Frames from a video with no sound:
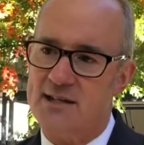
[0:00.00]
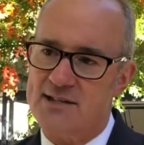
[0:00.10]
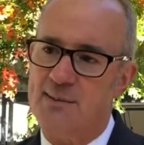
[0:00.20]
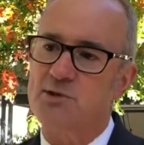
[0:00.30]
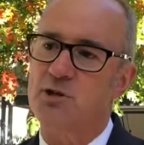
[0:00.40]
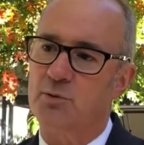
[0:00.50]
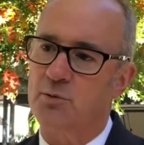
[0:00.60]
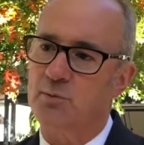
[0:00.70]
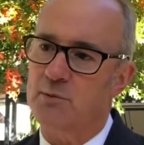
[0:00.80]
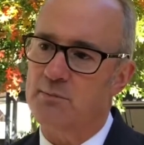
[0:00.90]

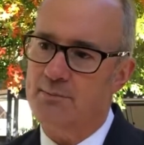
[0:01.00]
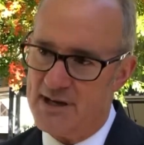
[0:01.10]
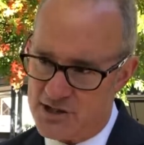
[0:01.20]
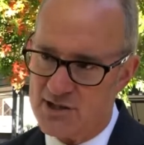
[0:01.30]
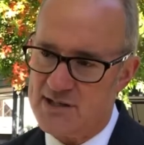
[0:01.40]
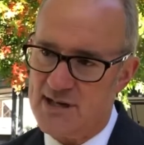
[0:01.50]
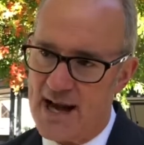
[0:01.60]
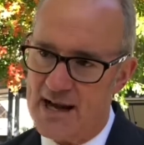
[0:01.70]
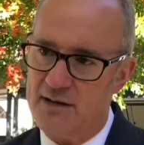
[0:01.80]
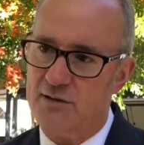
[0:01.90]
exceptional measures
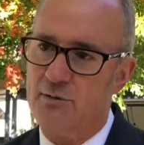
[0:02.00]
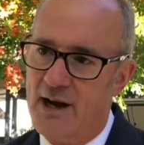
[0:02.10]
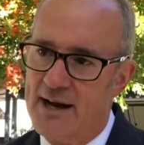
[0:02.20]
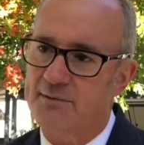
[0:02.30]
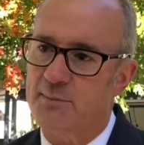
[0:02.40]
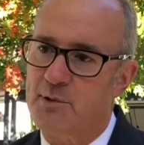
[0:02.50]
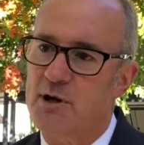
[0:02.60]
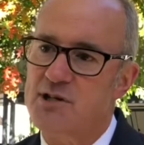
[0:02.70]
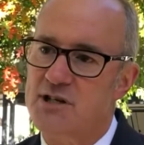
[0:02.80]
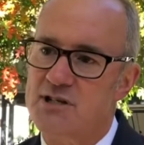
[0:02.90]
and creative
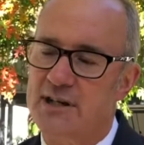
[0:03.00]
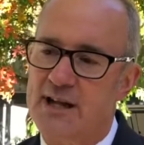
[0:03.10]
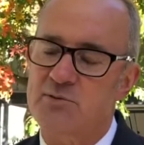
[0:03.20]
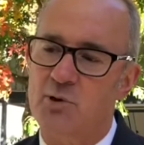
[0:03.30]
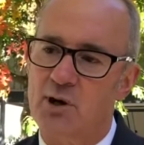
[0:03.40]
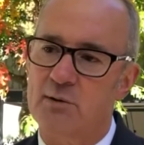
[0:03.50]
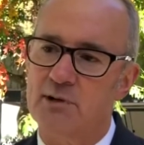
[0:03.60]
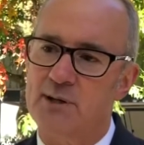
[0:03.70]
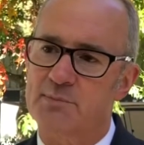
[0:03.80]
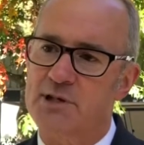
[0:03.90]
approaches, and that's why I
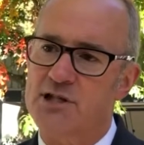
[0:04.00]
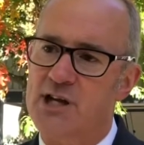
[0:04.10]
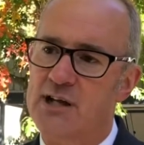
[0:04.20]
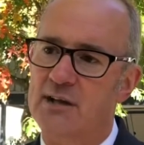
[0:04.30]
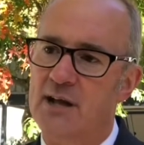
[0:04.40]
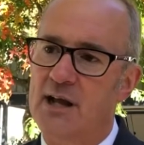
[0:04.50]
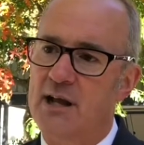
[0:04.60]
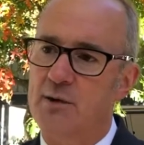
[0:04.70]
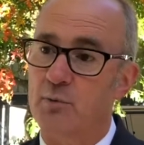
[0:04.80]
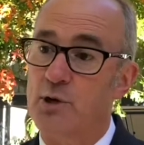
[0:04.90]
really appreciate
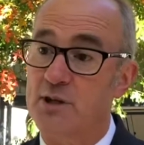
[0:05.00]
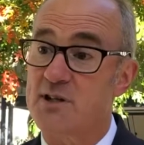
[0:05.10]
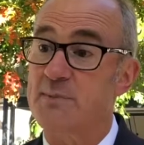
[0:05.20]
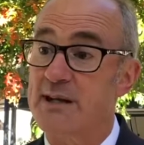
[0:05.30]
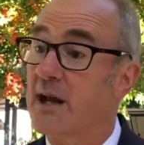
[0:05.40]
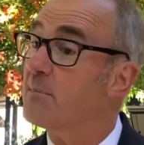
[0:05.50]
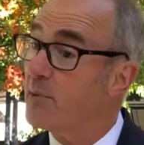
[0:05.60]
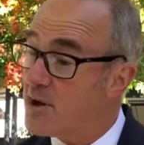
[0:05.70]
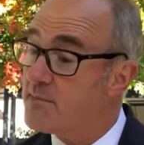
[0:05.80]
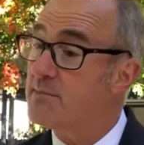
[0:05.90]
the work that's been done
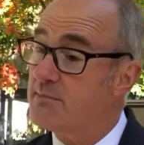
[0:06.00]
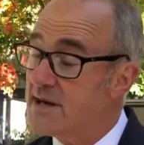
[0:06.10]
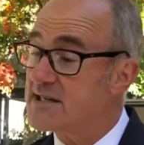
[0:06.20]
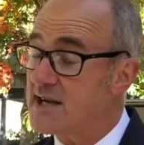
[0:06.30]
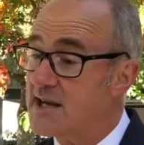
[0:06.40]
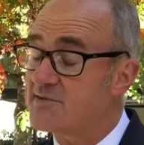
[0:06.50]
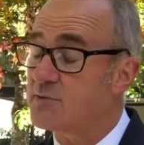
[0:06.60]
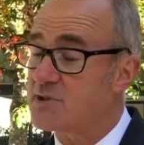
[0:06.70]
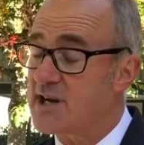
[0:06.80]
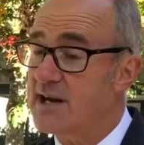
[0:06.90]
by the Mayor's Task
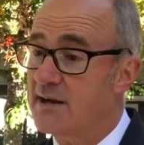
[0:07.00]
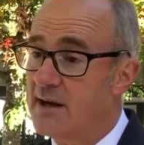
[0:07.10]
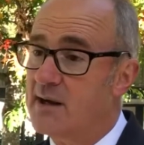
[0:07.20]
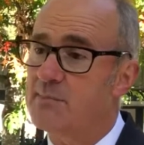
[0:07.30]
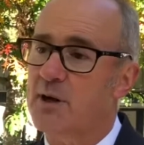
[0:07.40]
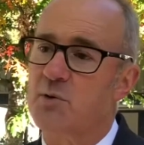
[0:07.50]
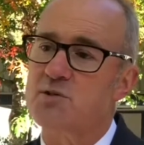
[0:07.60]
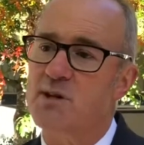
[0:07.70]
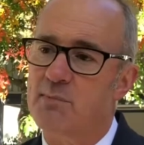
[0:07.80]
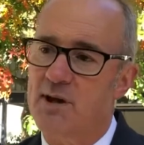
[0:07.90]
Force here, but
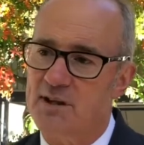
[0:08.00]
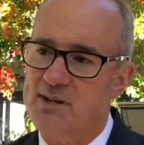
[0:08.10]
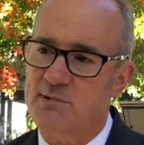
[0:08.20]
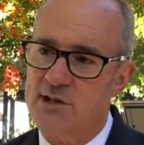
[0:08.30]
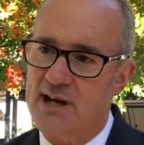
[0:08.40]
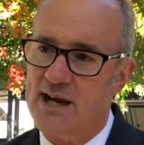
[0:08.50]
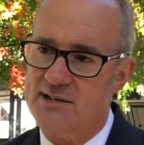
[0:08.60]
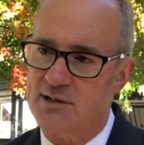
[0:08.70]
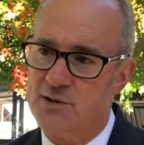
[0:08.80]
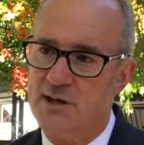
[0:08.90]
also by the Community
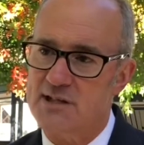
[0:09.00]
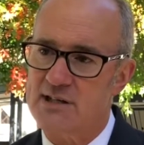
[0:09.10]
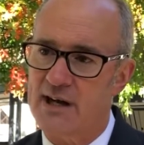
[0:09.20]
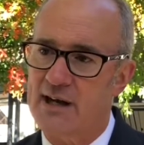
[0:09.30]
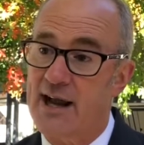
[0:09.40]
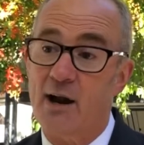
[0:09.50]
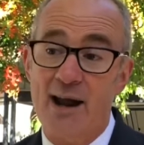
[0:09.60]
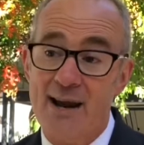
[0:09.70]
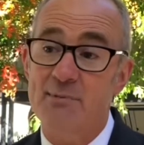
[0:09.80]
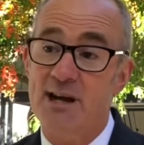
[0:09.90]
Housing Trust, and I
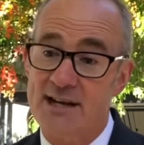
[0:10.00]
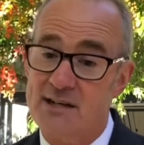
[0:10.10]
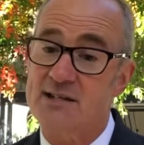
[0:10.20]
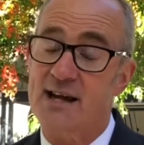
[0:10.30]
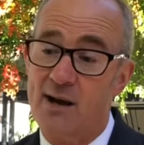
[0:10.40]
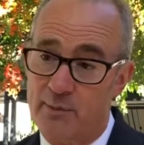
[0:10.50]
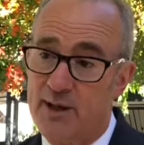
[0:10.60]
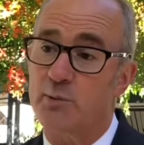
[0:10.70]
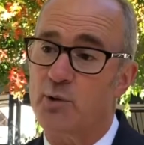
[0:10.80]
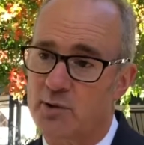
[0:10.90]
am keen to see how we
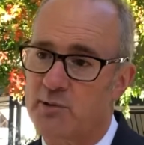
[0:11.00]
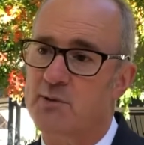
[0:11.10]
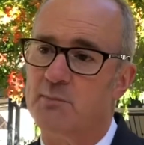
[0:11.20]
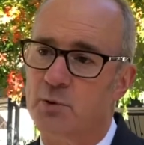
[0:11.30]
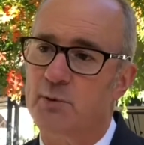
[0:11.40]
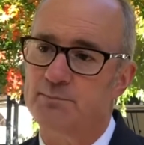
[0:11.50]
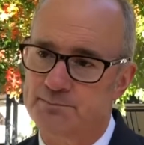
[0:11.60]
can work with them more.